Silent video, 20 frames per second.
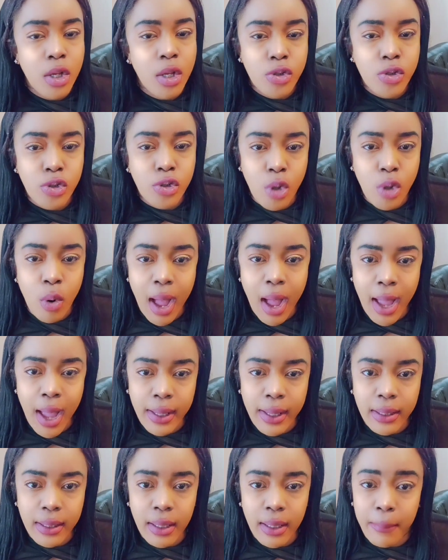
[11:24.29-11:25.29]
so I
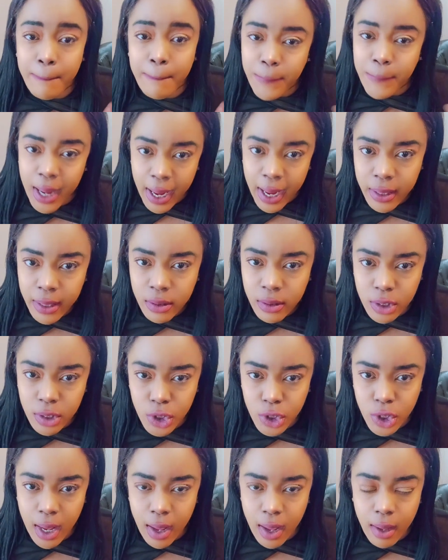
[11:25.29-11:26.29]
can bind the
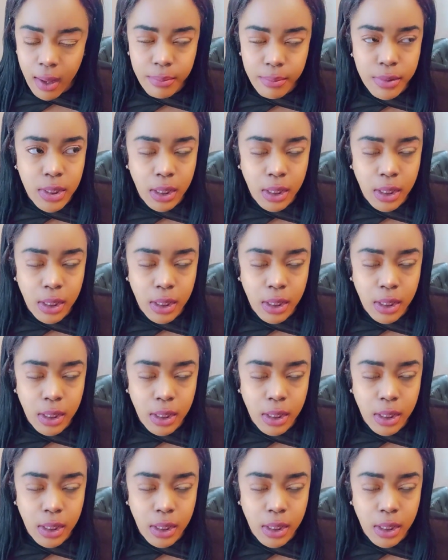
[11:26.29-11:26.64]
job